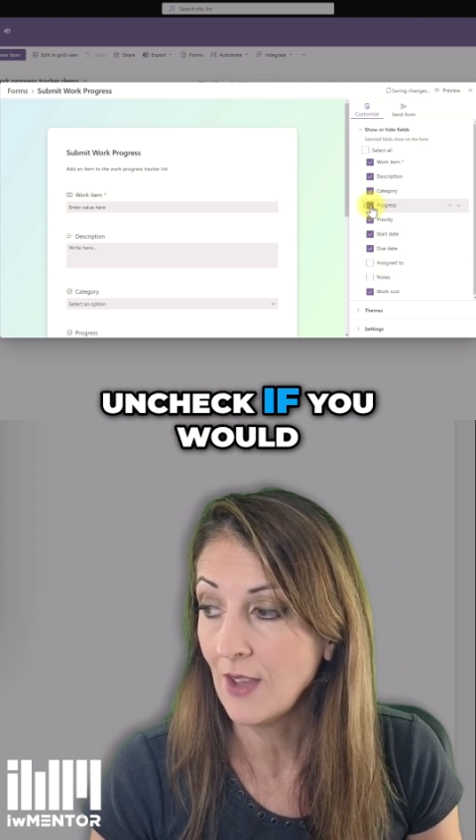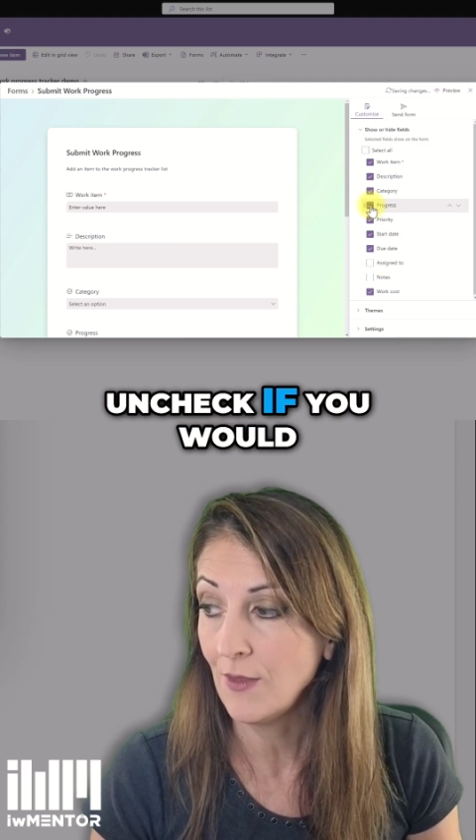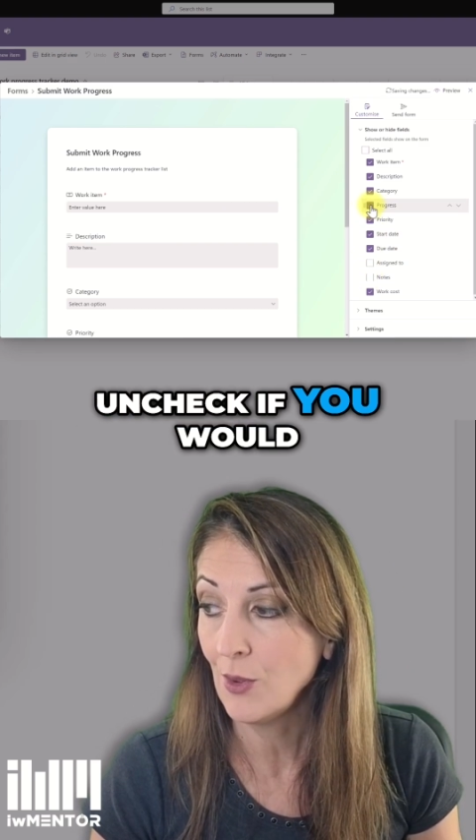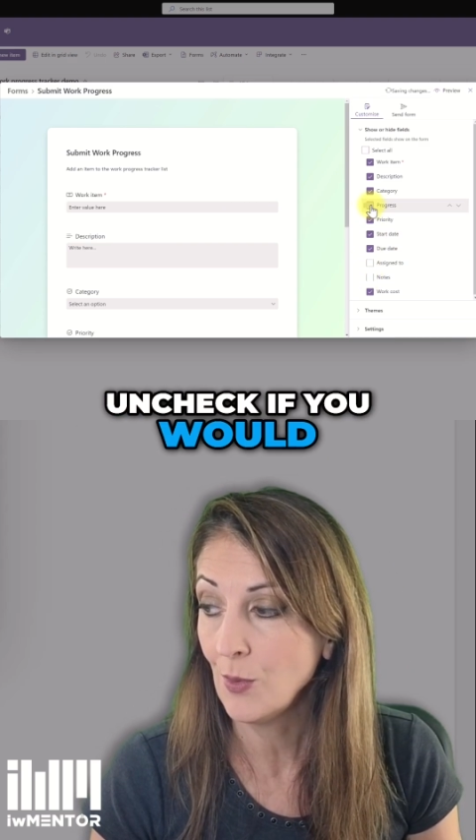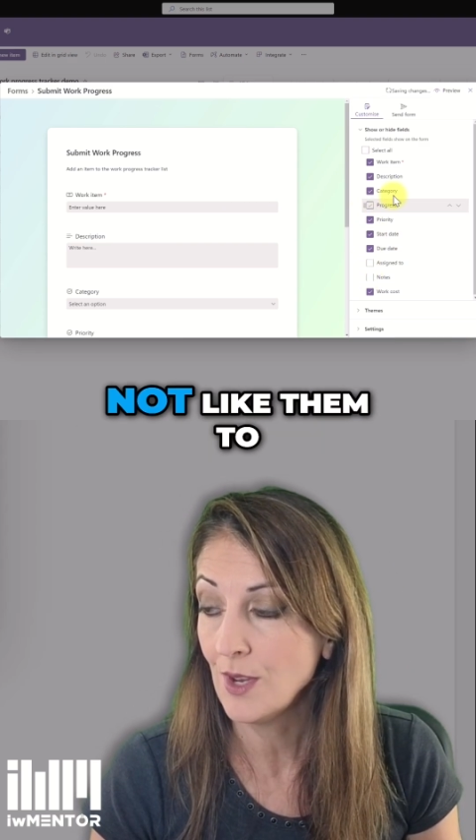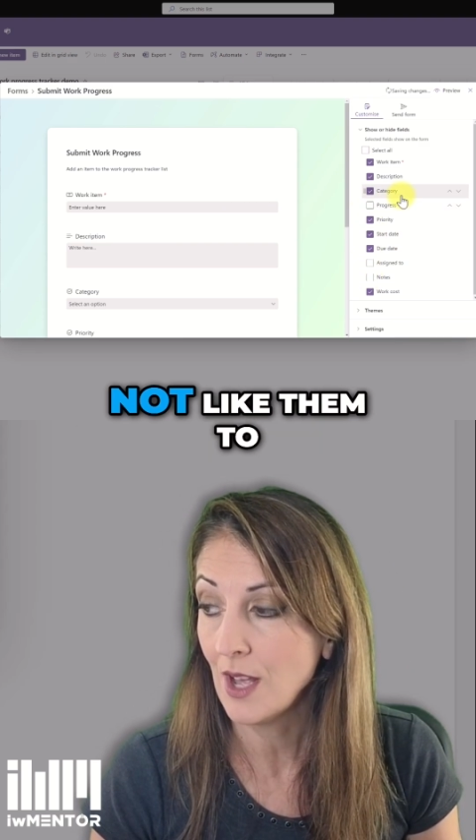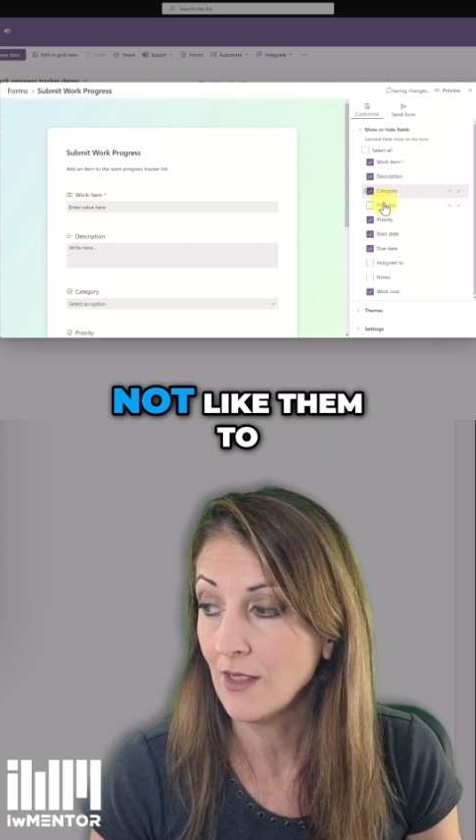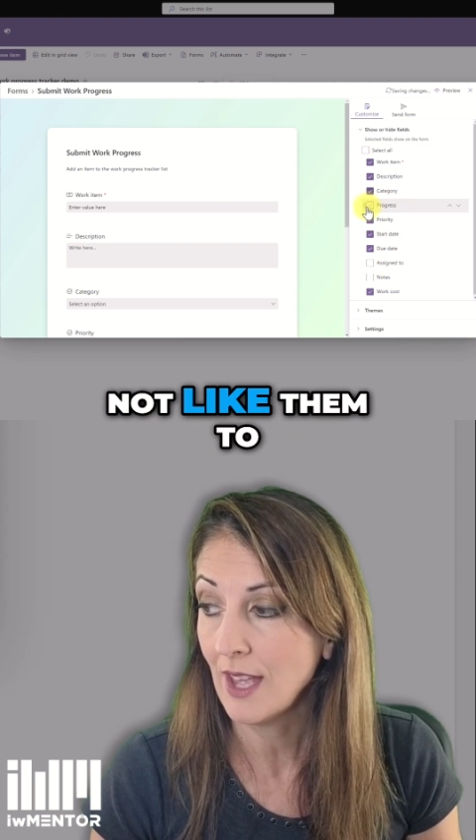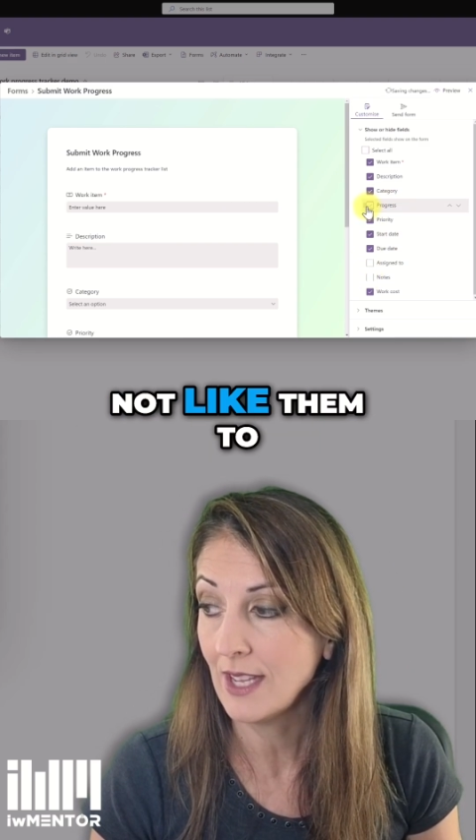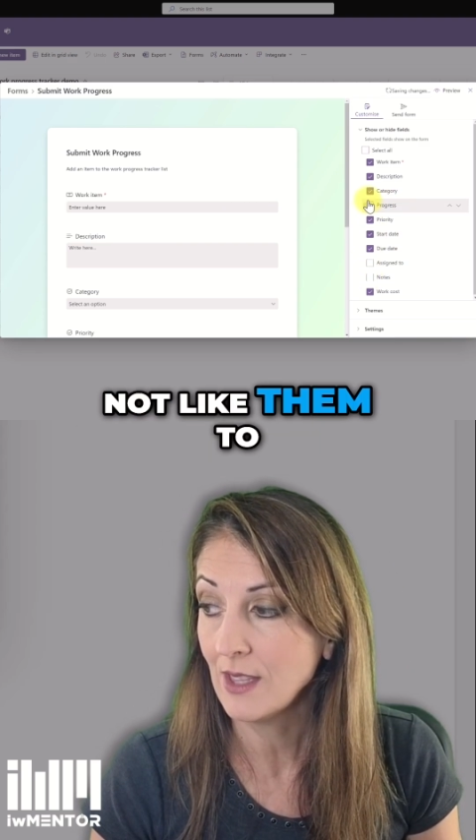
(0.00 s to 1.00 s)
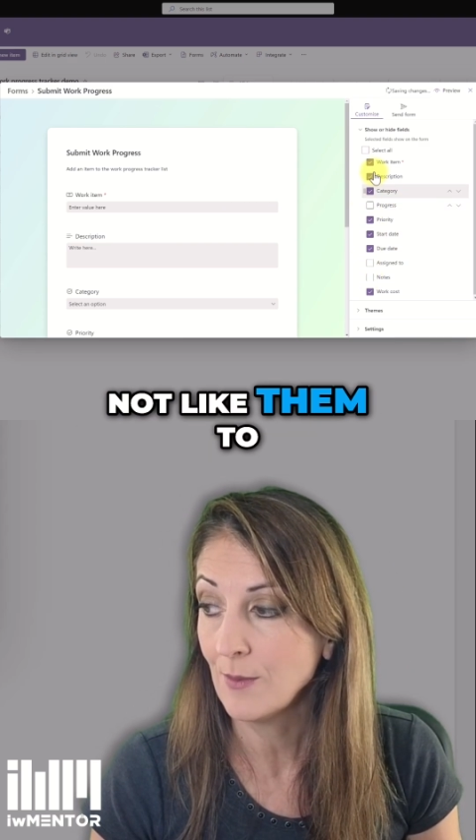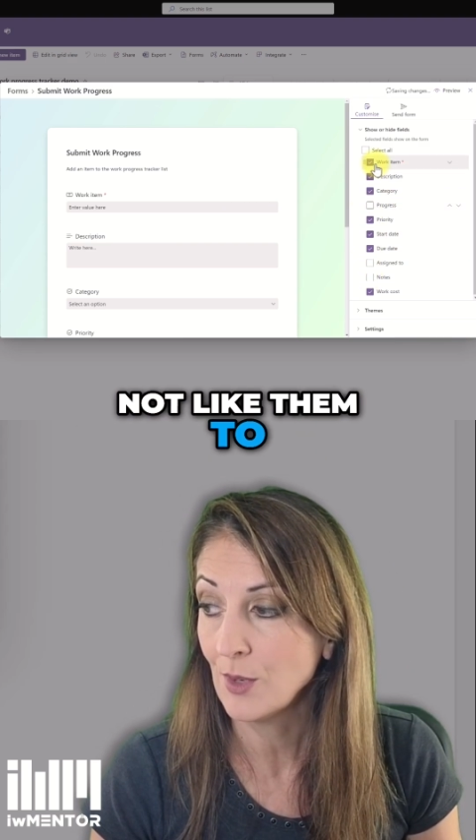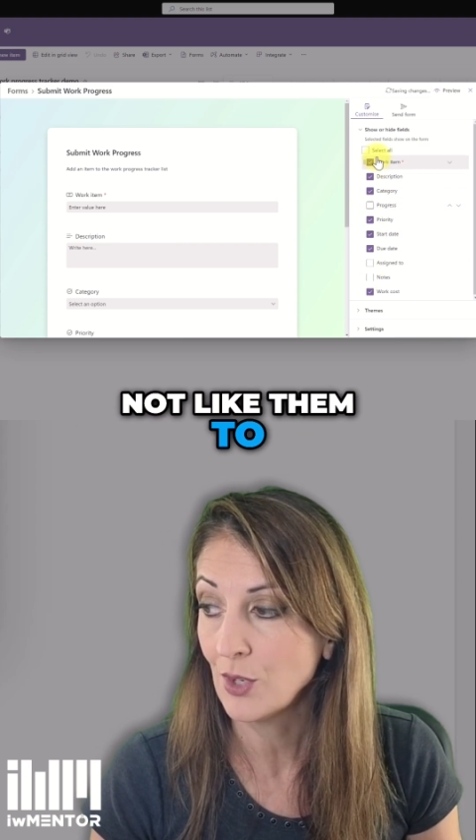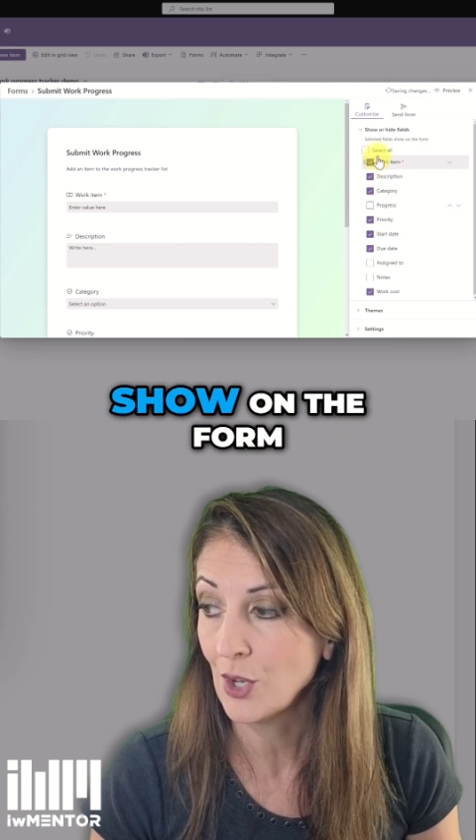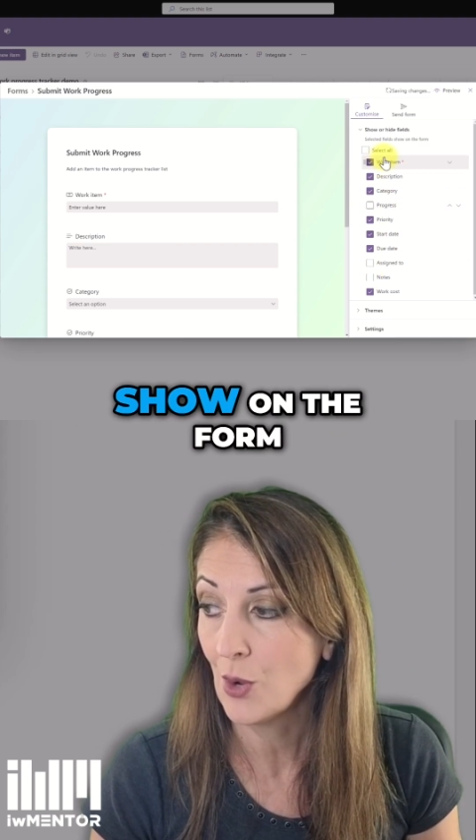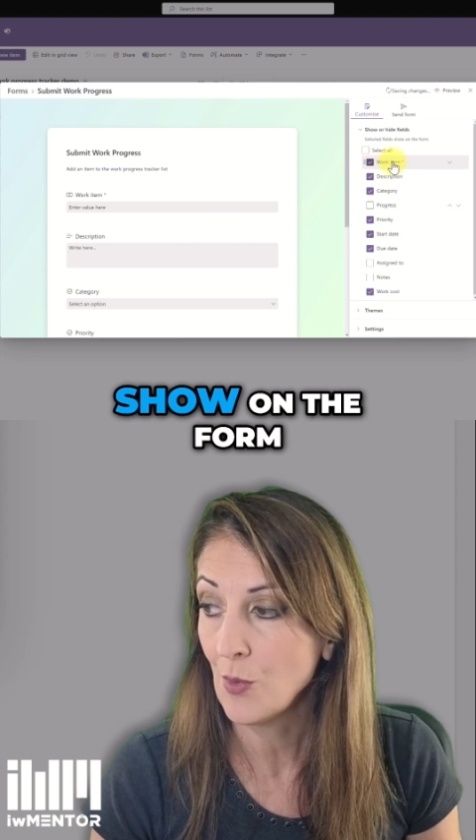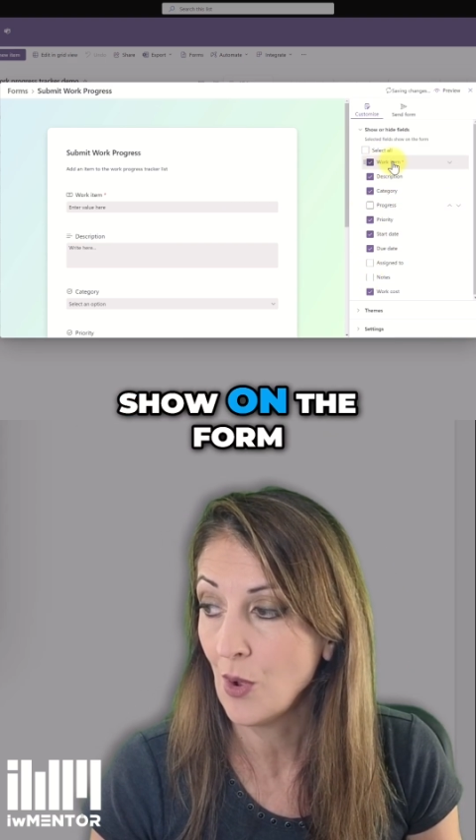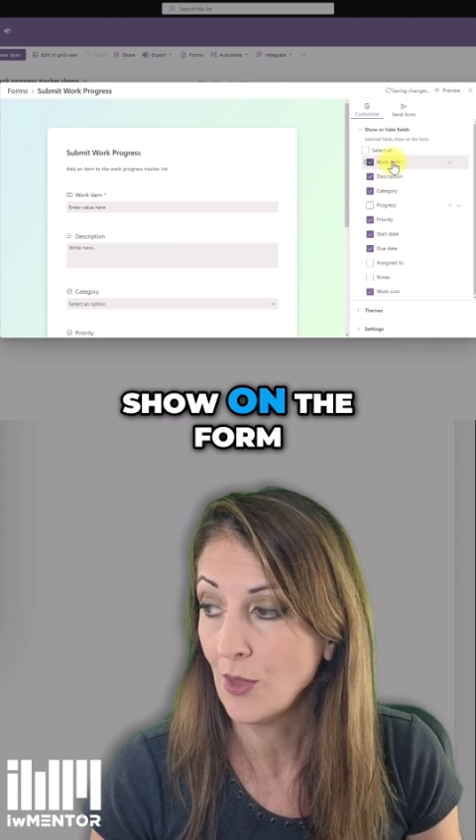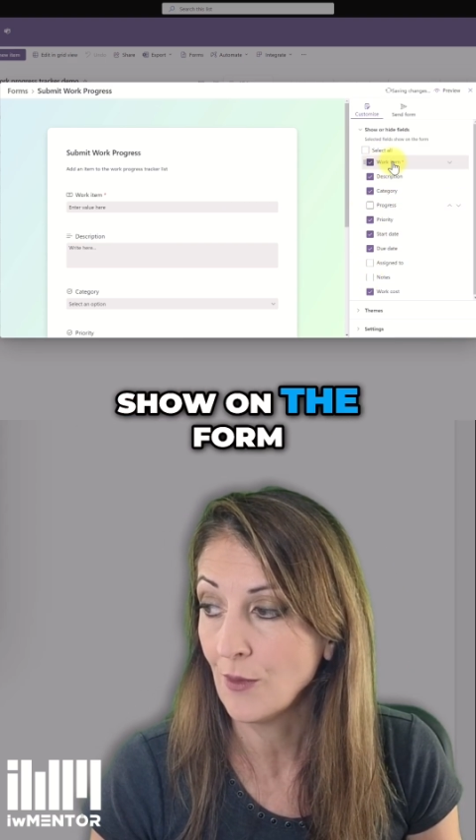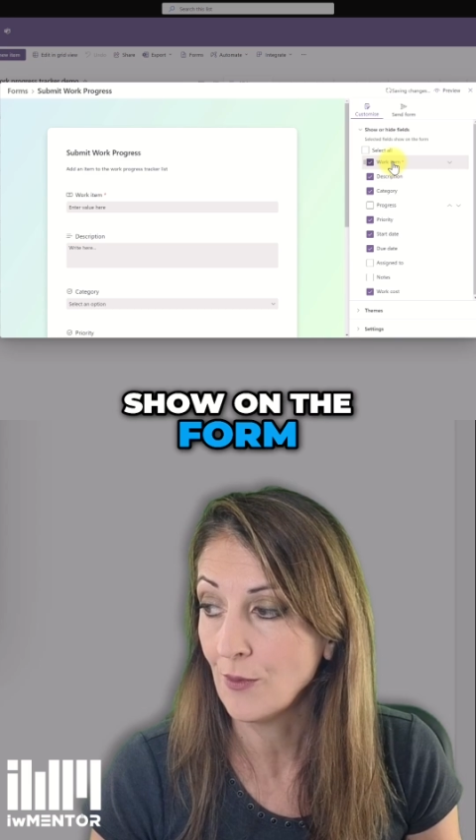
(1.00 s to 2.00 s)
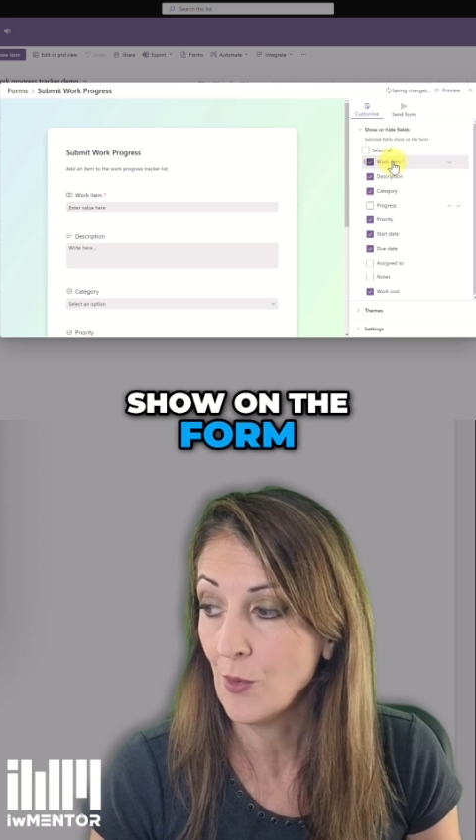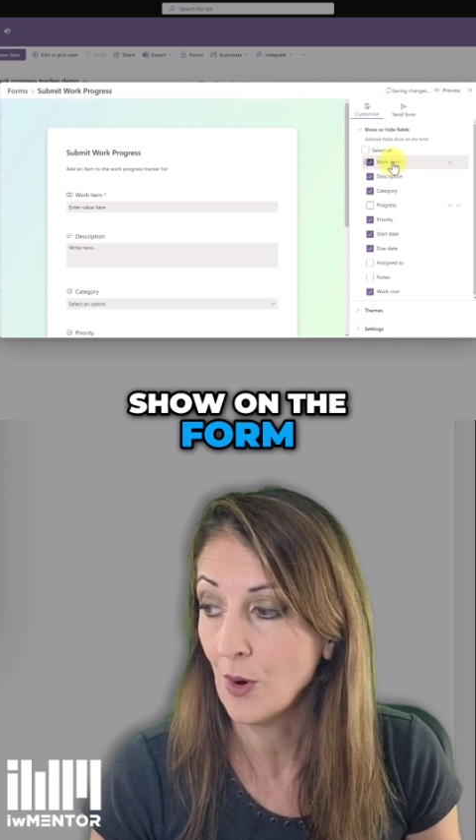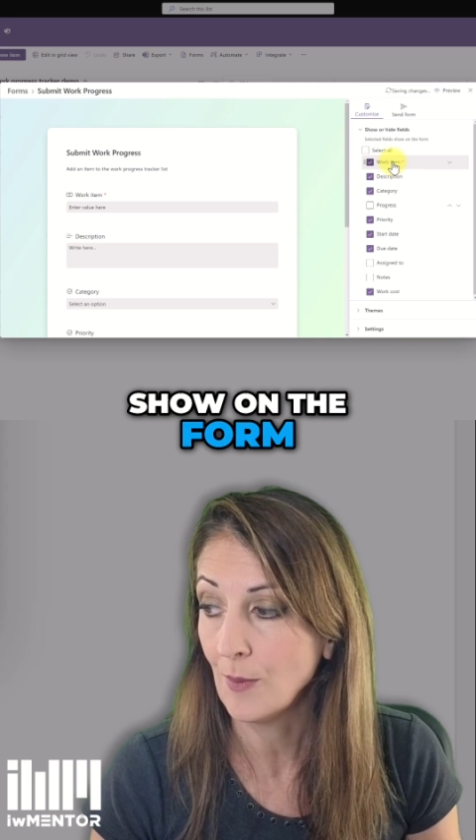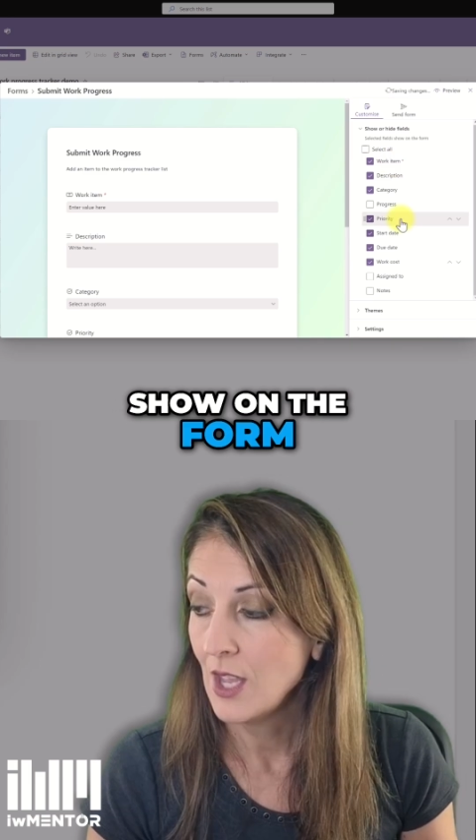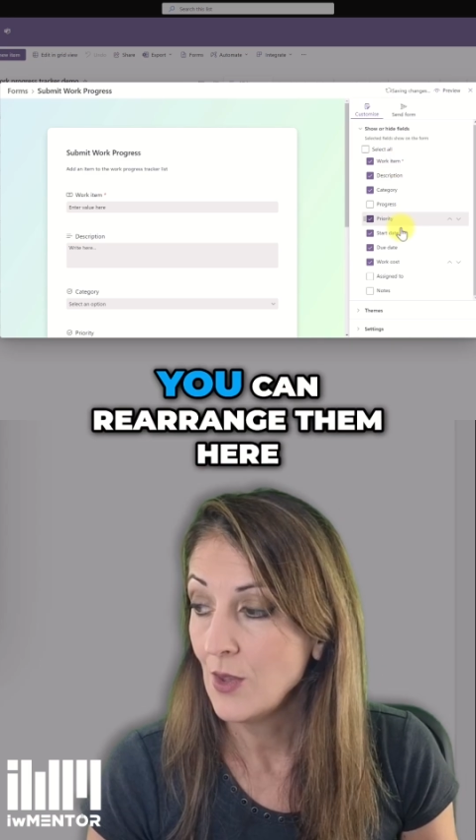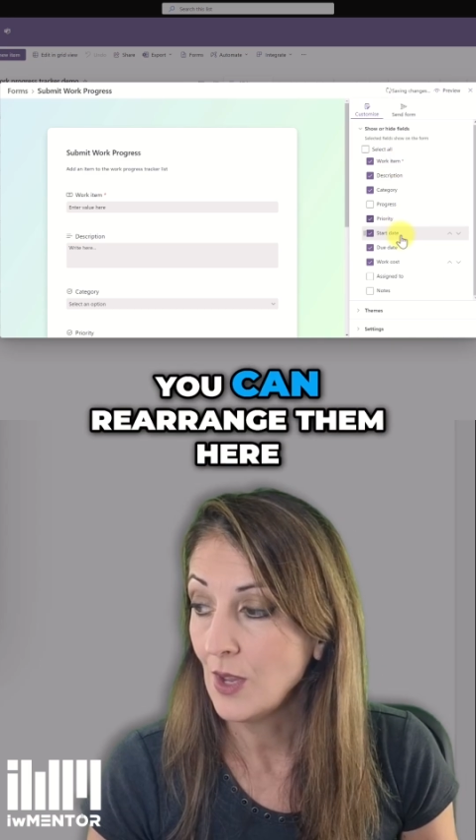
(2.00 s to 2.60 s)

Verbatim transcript: if you would not like them to show on the form.